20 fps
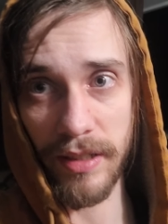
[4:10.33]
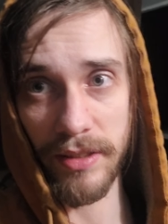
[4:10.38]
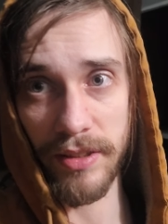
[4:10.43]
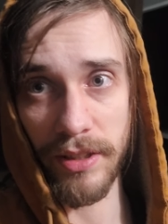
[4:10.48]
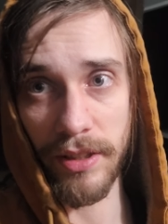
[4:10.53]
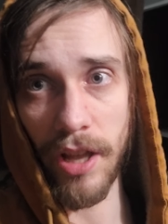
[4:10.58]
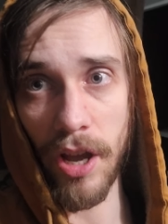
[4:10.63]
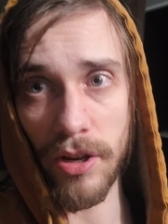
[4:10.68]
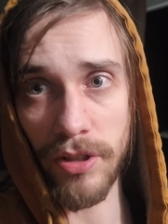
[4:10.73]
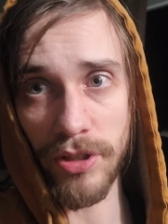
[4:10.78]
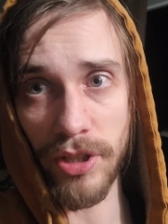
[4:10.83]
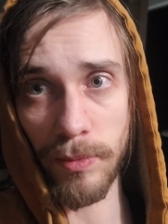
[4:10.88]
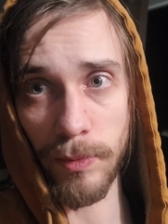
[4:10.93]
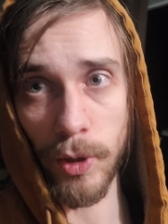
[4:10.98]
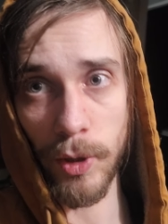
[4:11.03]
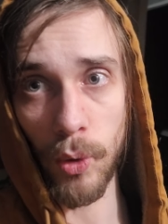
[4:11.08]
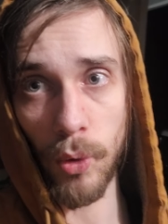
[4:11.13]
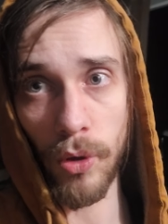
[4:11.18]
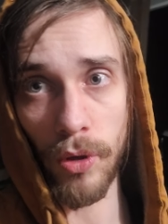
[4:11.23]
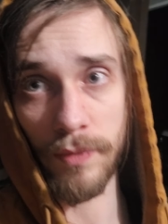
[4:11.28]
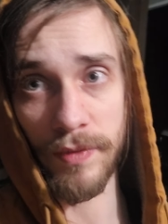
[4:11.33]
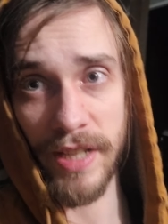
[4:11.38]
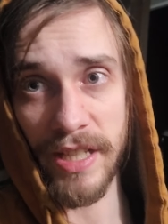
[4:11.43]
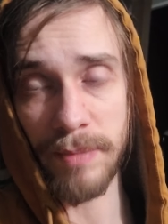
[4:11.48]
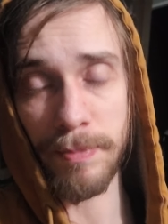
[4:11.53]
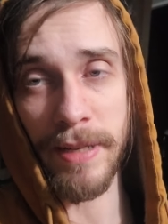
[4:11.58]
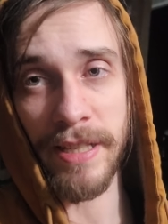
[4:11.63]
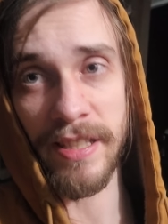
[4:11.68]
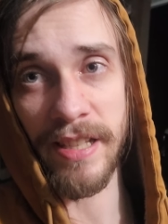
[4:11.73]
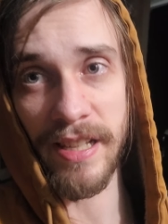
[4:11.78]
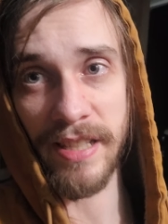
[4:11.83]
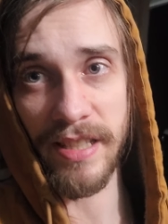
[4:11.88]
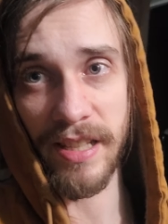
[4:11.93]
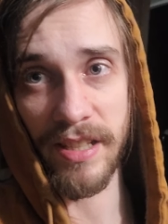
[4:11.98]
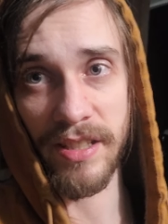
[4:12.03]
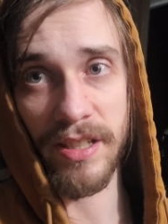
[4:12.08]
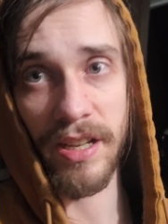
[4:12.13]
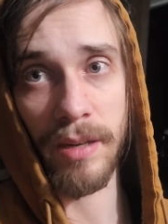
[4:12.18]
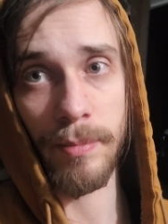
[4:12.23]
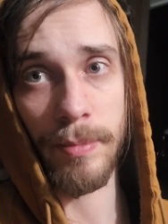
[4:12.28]
the long term goal of this business
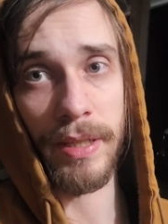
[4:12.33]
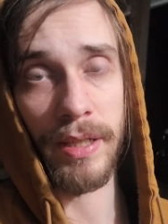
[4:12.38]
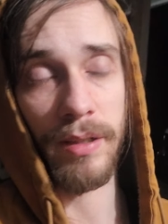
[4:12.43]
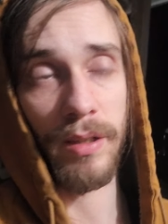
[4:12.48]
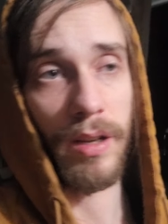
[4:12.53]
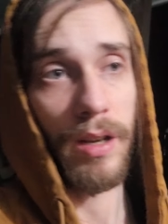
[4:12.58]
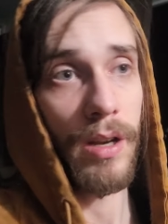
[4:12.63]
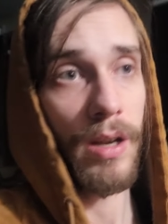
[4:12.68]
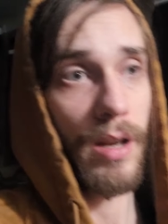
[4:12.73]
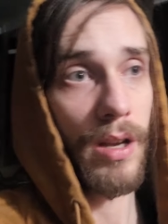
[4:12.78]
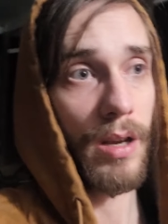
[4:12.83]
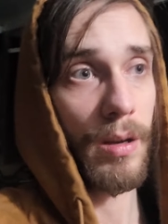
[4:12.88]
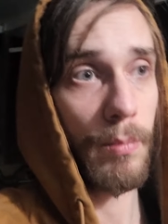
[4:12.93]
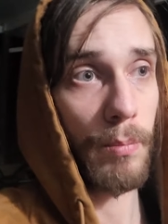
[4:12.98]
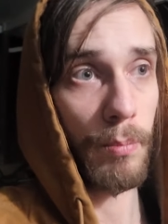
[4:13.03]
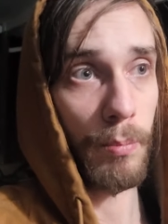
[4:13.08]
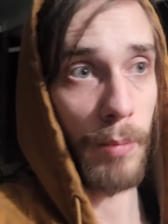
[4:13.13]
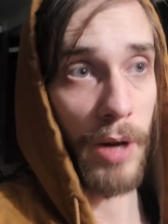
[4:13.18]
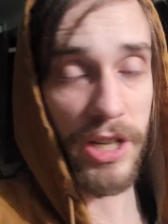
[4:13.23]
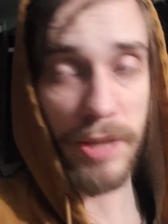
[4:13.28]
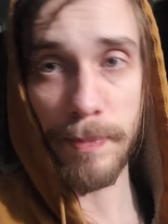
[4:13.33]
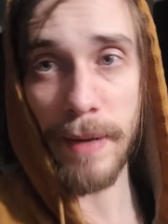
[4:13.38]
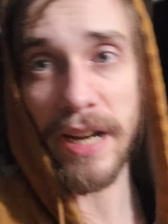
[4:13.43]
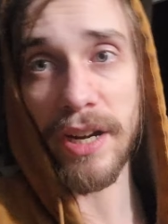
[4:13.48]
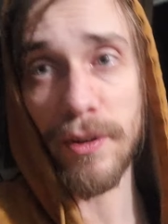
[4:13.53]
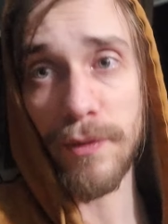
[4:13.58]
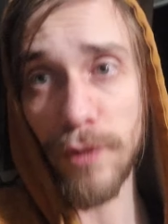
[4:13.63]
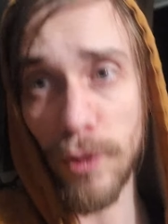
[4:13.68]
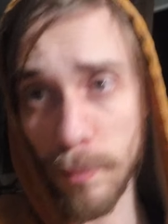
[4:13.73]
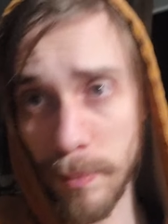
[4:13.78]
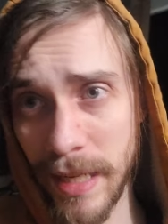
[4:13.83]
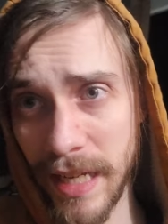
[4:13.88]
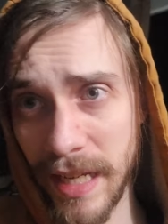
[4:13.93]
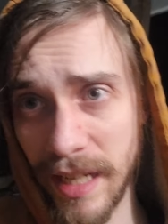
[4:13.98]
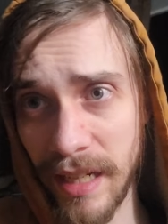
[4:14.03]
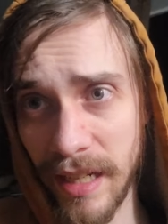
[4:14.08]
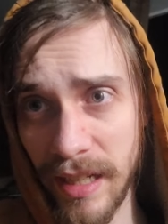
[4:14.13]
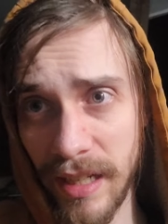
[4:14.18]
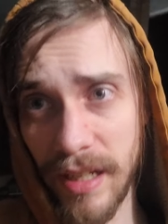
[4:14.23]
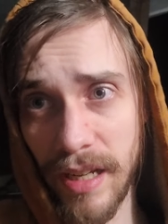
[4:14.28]
is going to be much better for
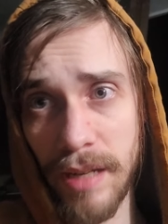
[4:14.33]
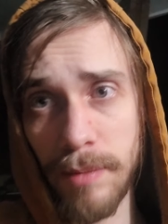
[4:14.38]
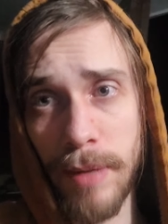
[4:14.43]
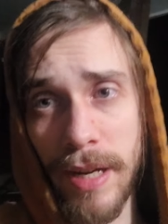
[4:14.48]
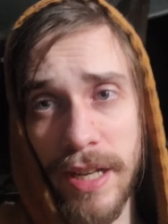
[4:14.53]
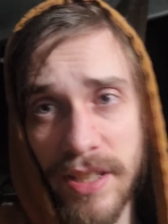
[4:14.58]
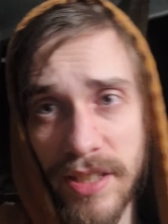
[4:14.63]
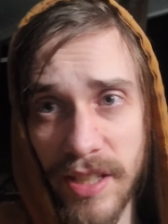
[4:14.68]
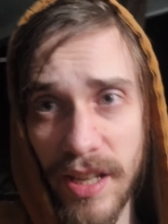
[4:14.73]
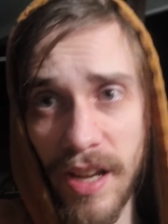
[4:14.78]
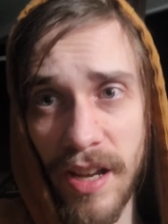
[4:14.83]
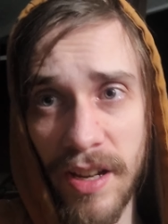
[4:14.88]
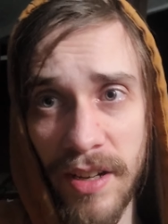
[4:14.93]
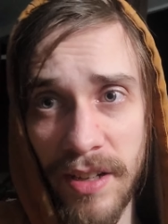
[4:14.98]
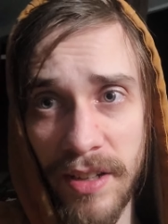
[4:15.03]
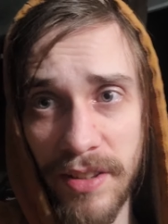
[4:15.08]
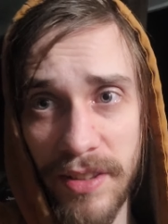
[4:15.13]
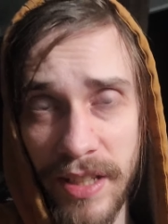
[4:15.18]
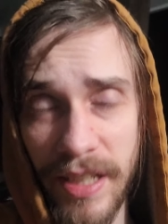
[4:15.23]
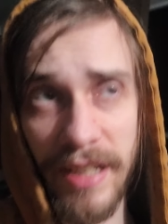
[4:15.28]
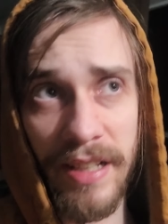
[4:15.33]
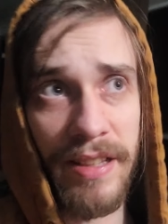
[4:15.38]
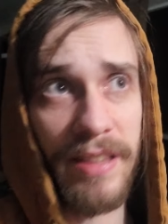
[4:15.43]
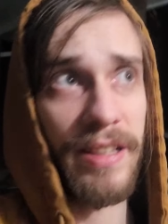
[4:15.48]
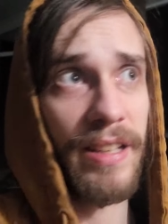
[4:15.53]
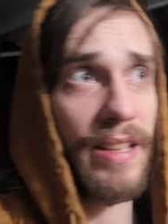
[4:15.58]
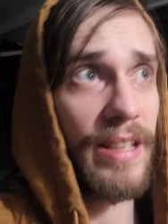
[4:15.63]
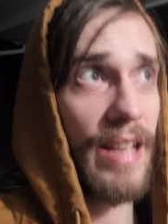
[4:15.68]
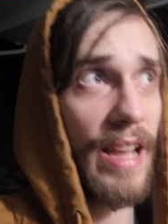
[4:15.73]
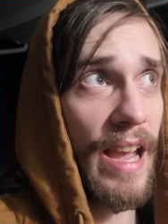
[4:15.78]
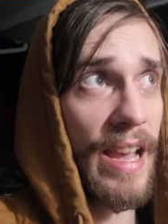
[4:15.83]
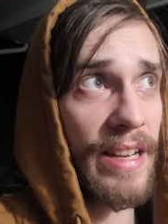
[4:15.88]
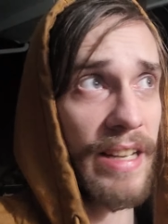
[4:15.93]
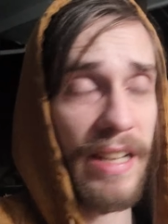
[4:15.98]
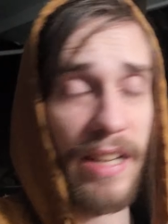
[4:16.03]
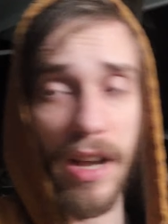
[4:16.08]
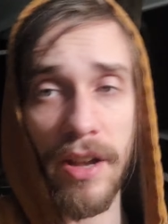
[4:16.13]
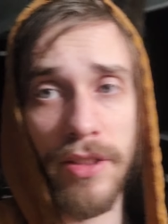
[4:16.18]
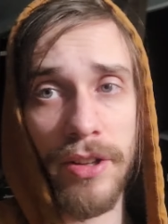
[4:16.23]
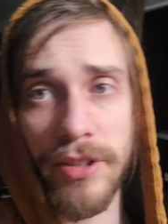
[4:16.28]
me and my son than
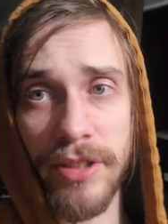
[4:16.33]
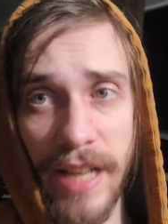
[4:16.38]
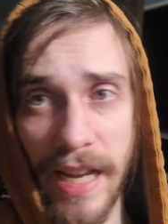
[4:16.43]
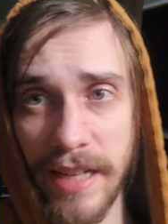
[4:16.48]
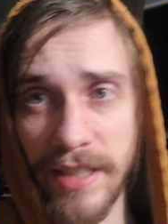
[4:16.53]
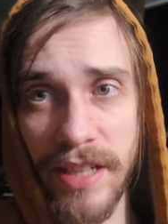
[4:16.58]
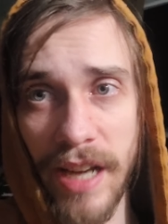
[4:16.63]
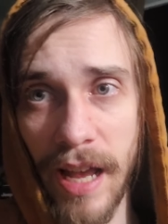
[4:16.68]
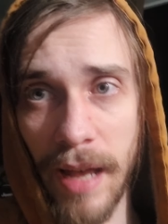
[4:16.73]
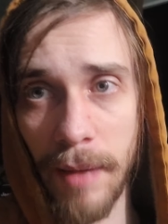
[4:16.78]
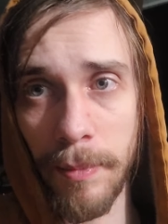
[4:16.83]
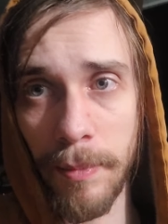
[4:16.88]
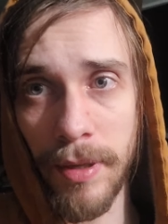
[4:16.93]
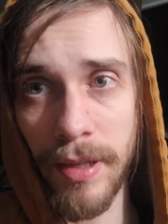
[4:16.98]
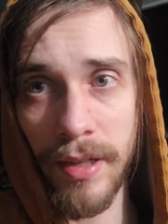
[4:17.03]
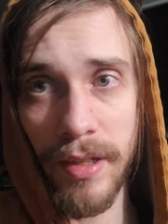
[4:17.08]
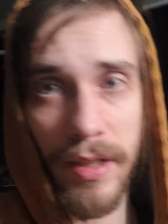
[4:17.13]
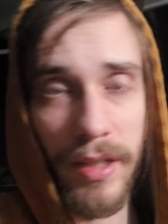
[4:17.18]
any other day job.